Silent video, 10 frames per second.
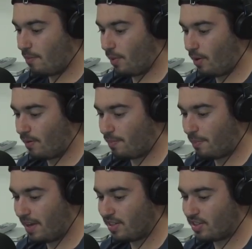well, but no,
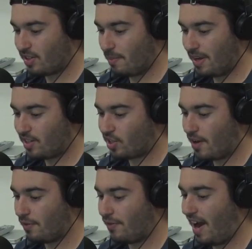so based, if, based
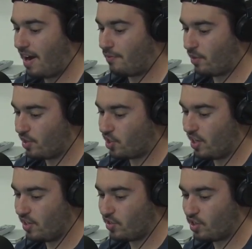off of yeah. average,
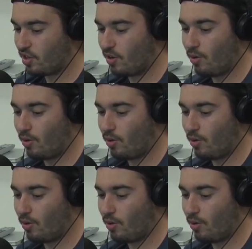it is the good